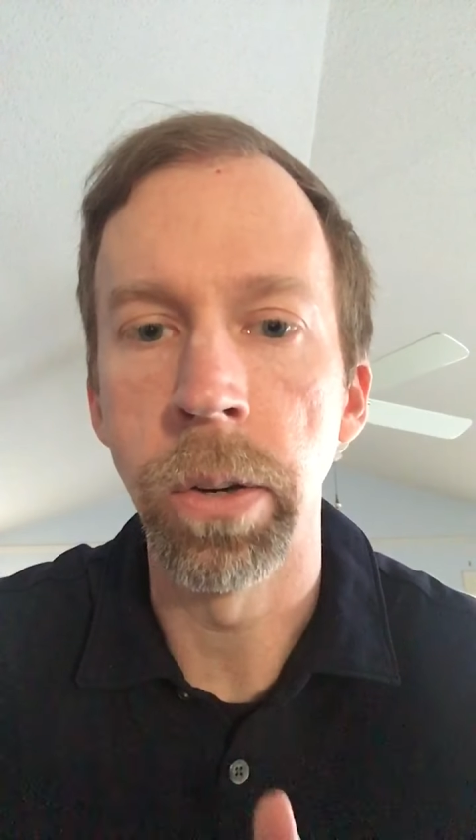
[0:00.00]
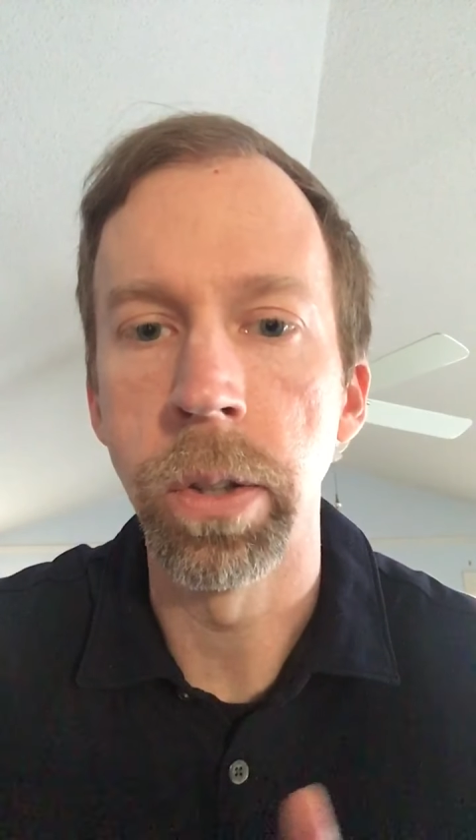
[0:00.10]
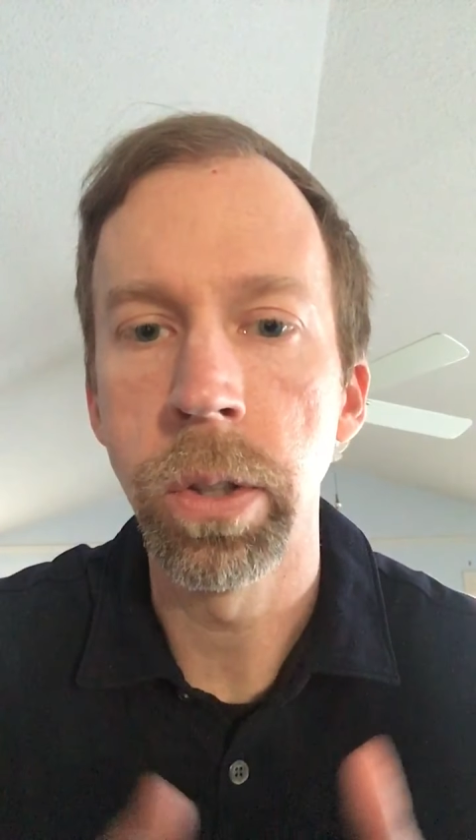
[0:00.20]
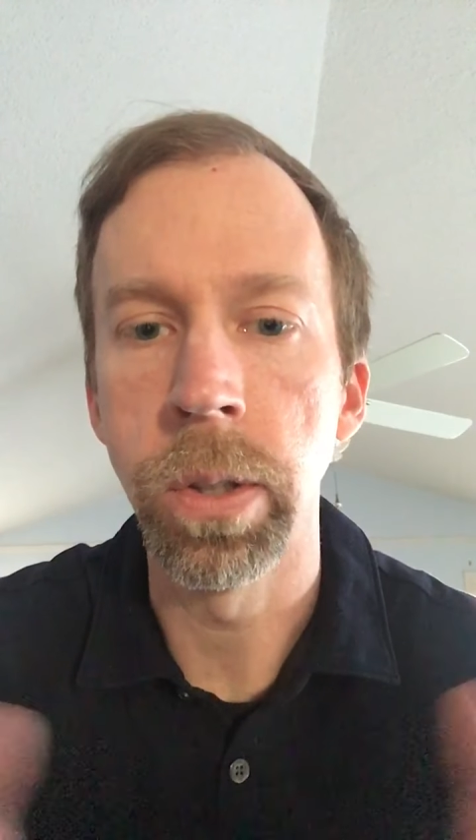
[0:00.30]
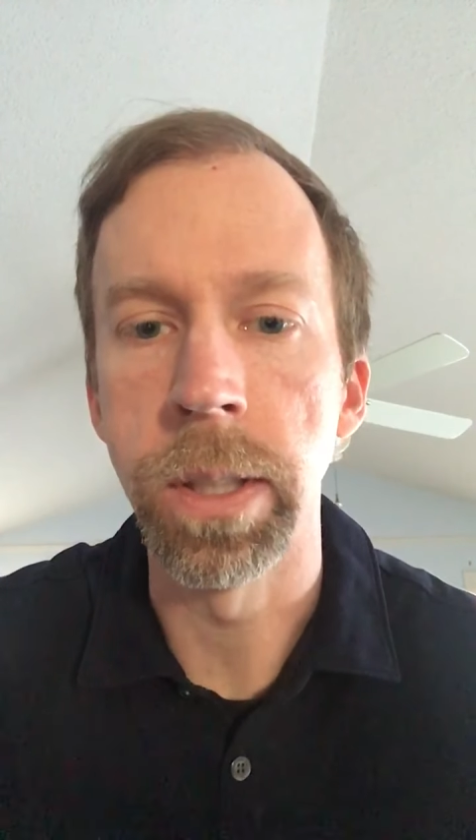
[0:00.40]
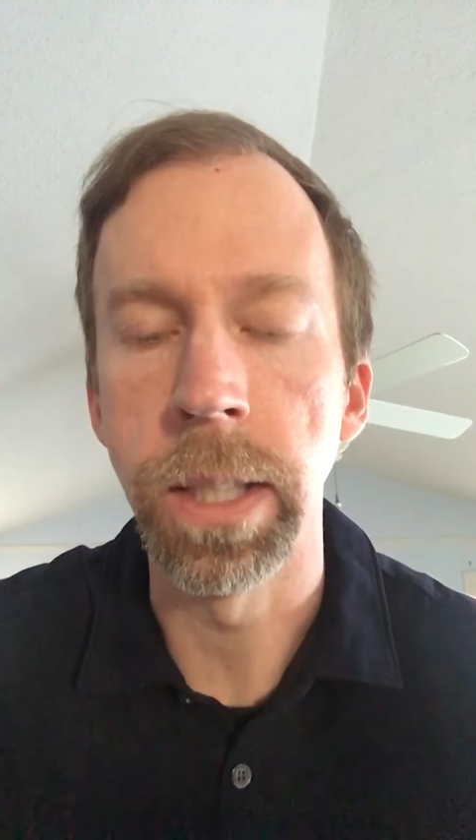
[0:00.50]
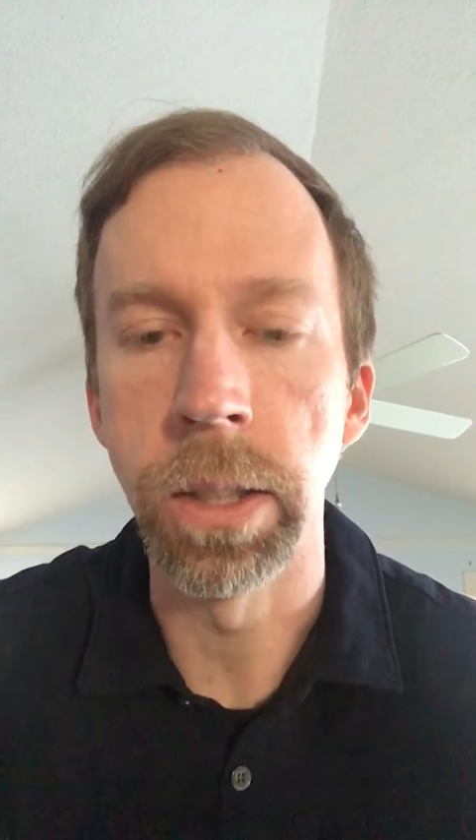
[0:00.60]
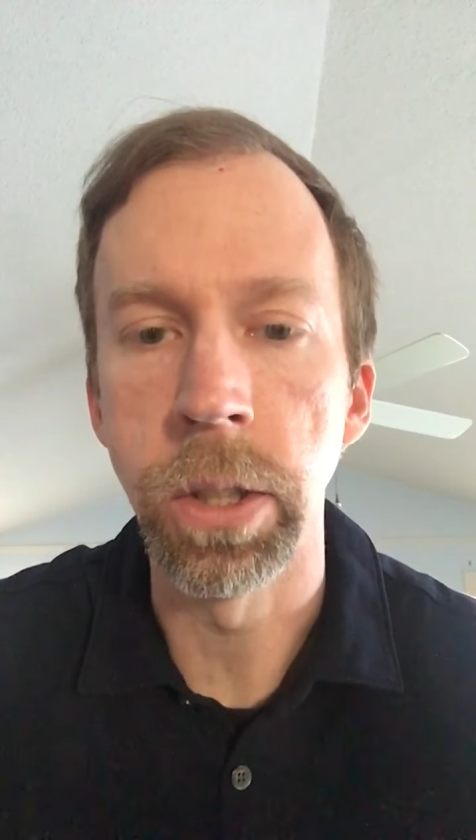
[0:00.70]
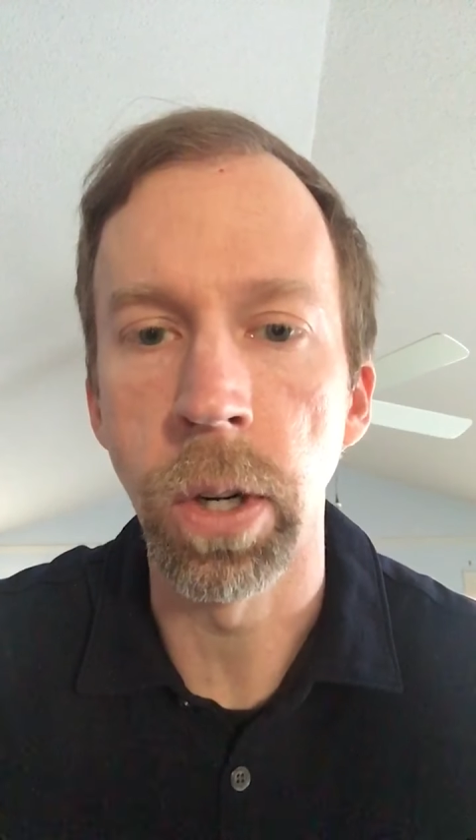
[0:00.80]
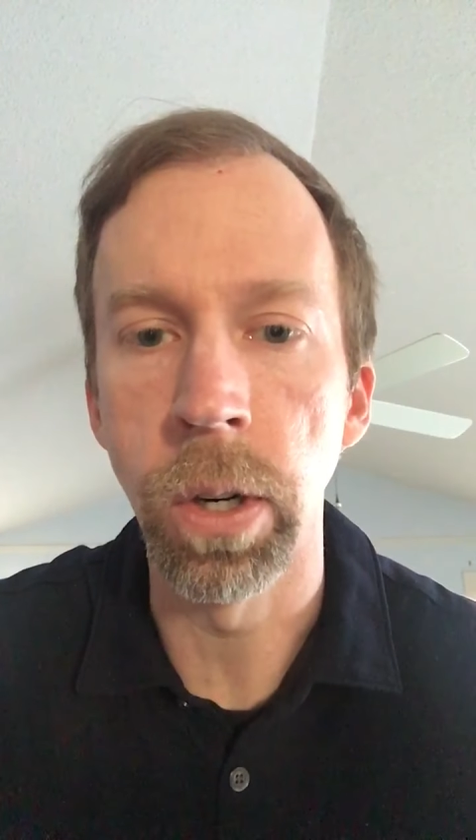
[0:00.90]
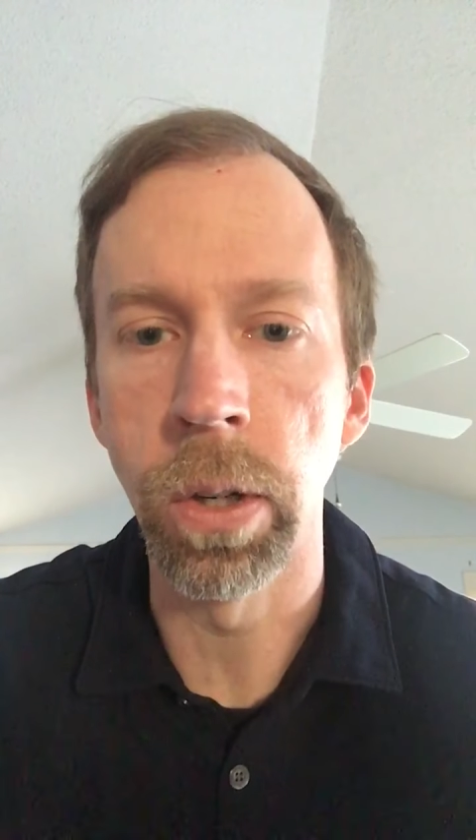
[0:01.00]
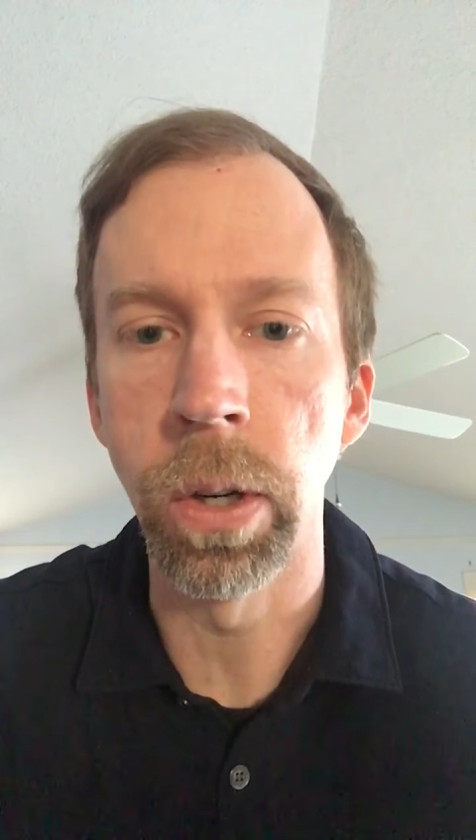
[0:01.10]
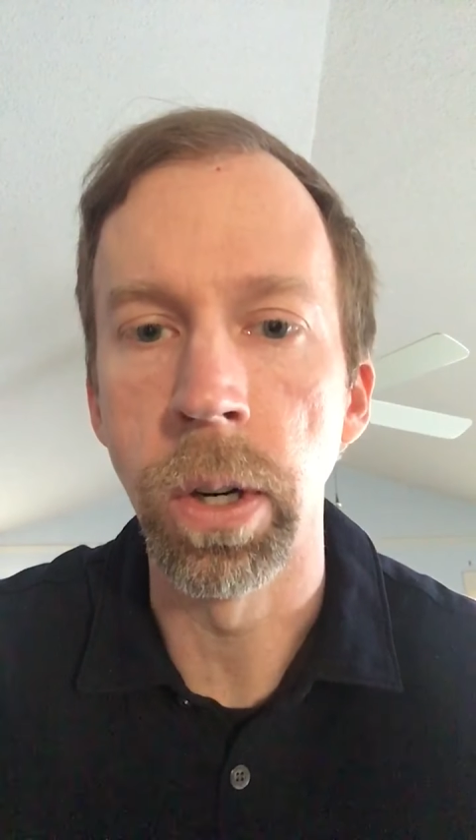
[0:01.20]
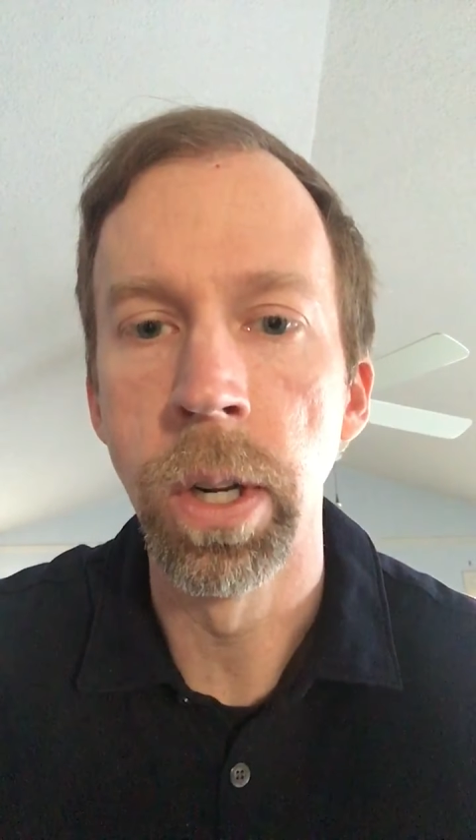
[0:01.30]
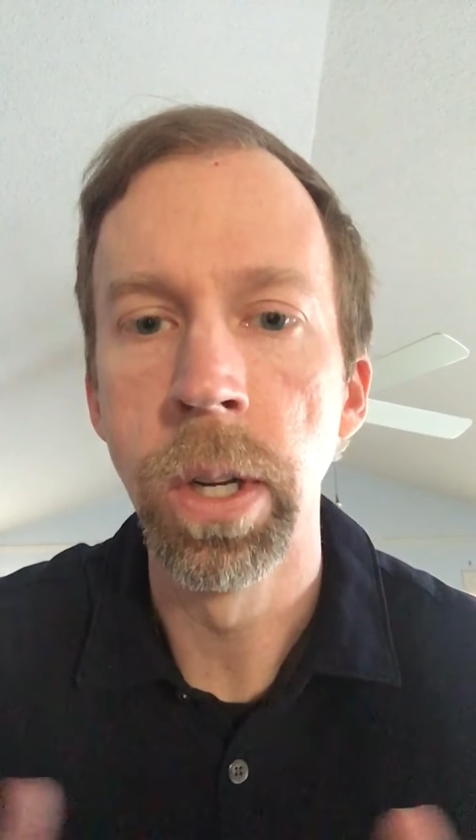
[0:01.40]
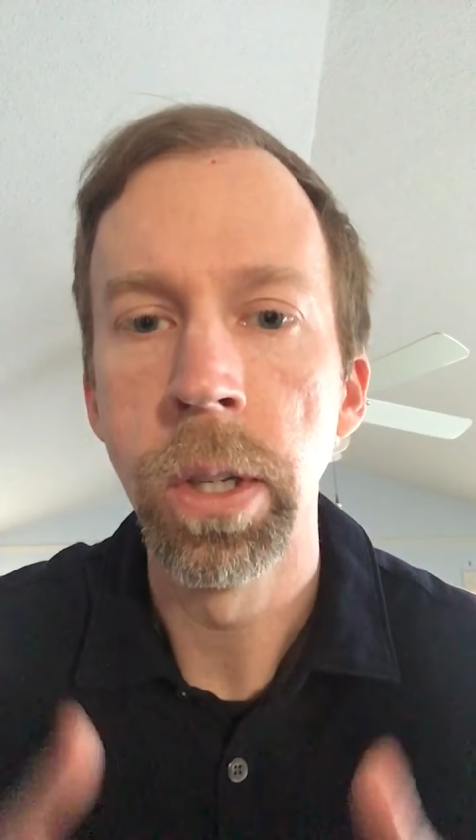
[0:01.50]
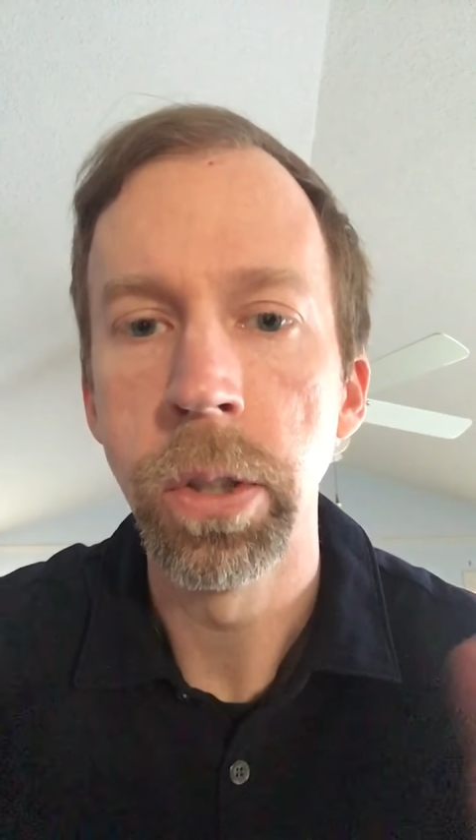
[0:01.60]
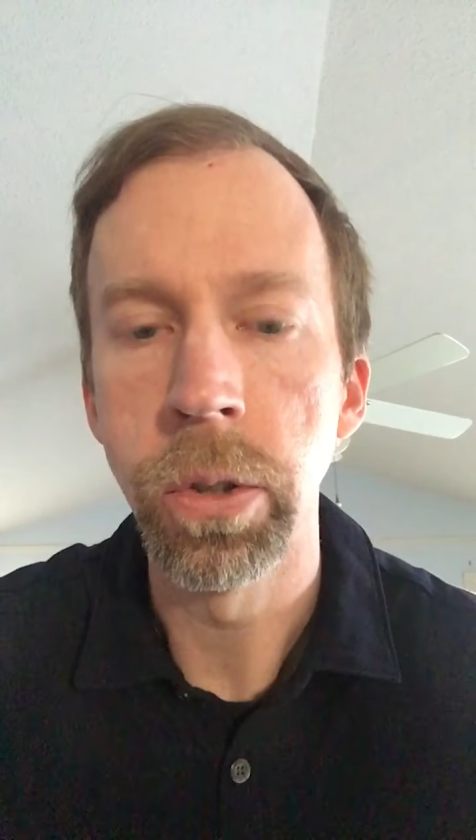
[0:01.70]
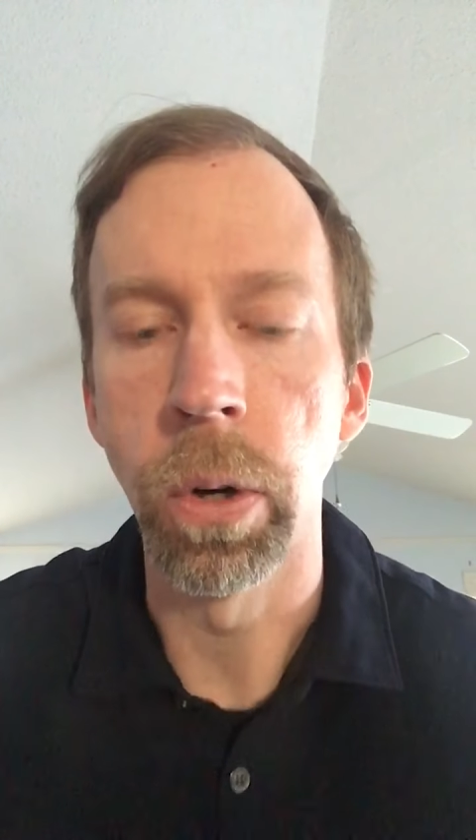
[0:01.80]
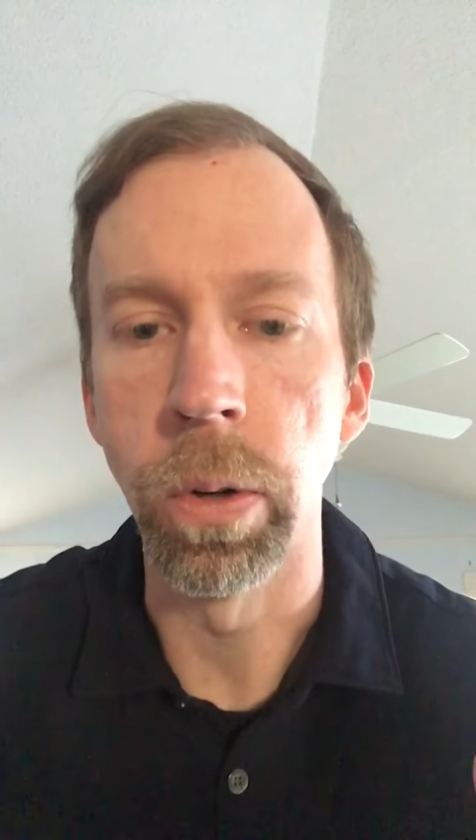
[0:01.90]
creates a stronger
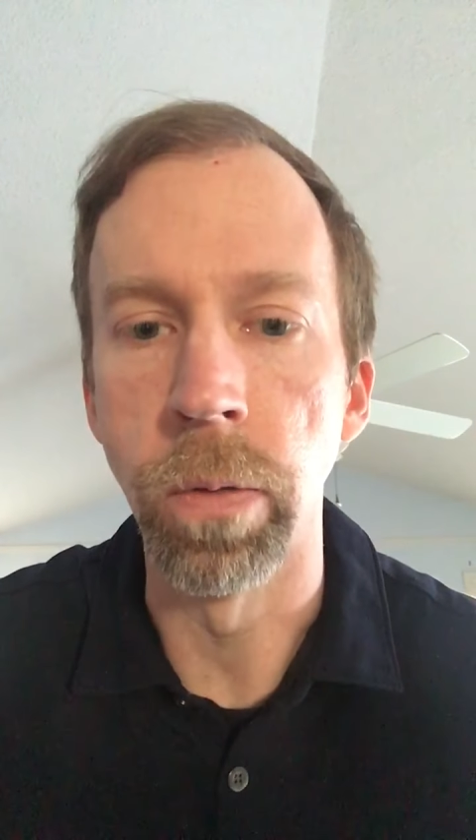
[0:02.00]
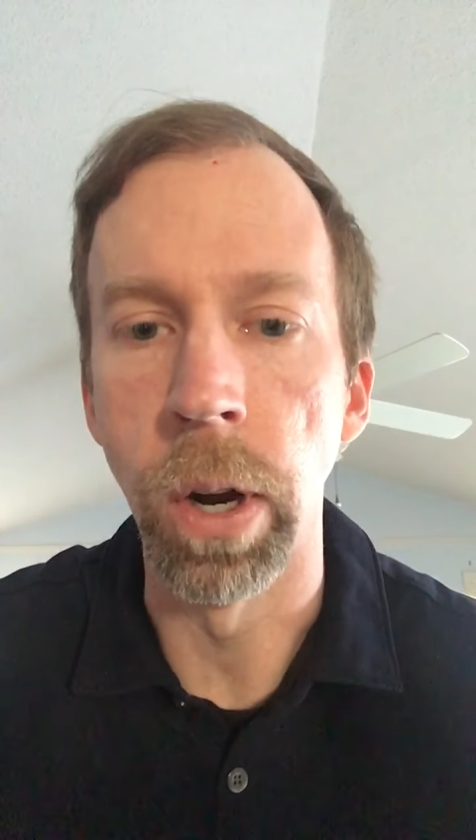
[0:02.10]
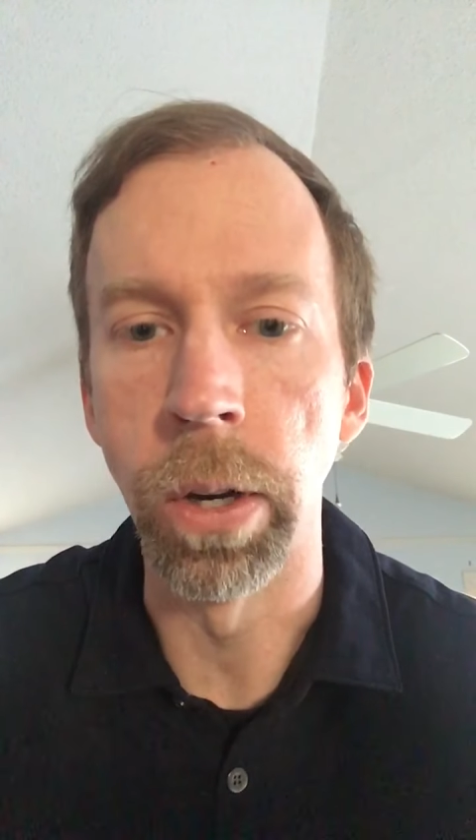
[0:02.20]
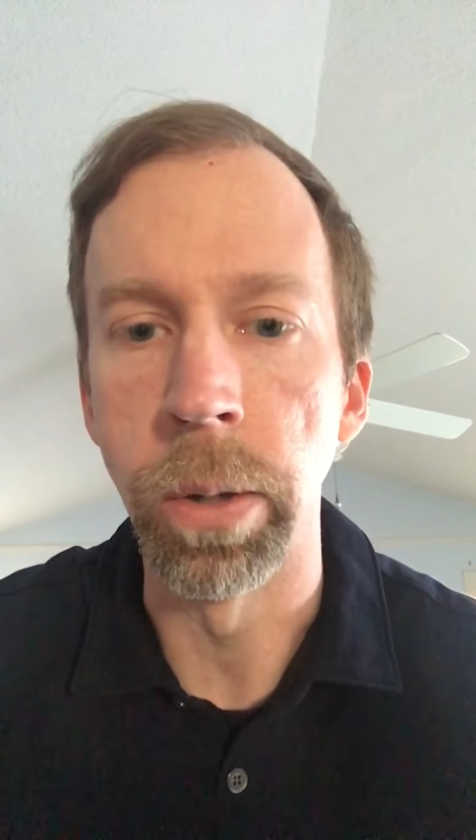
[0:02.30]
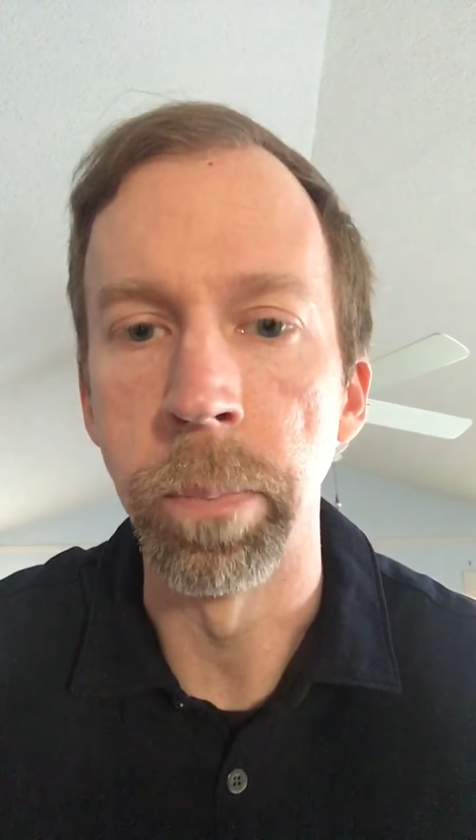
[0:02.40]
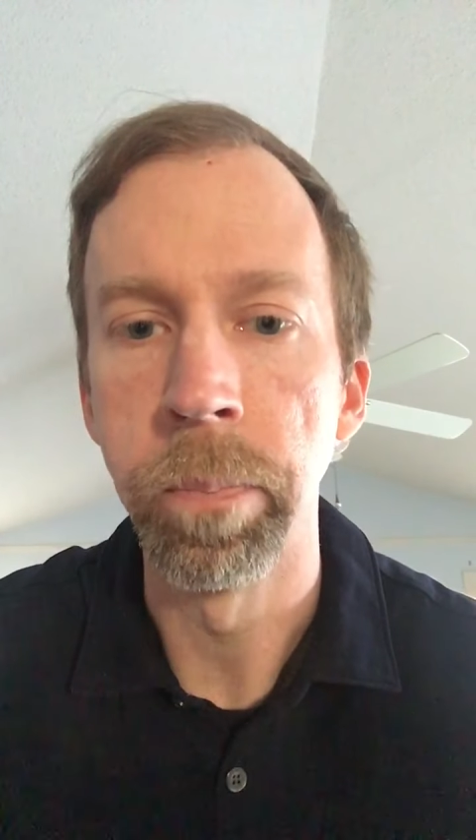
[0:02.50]
stroke volume.